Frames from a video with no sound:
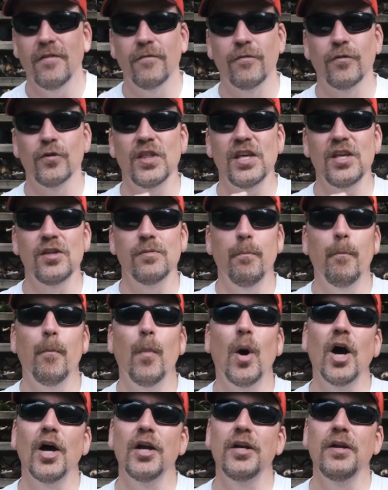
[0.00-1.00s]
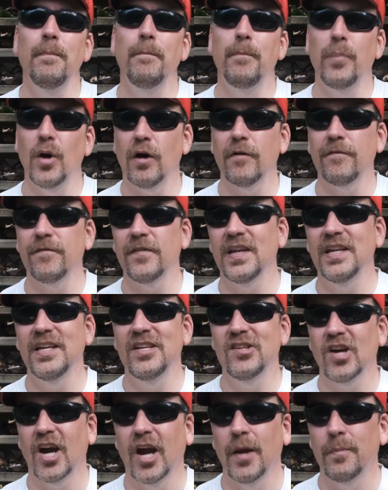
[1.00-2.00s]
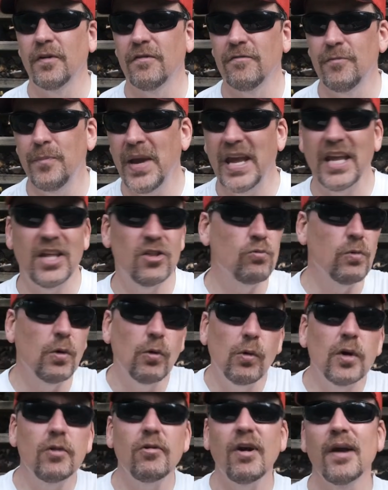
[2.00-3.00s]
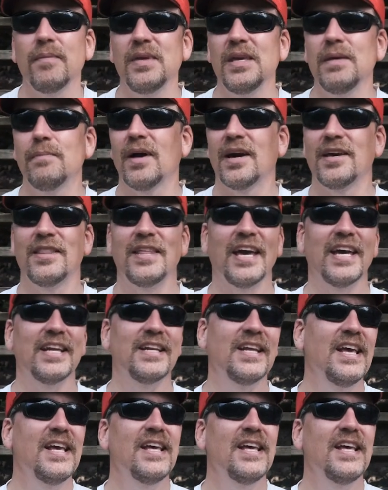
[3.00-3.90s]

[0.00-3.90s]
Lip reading: for these mud puffing type of baits. Well, what do I mean by that?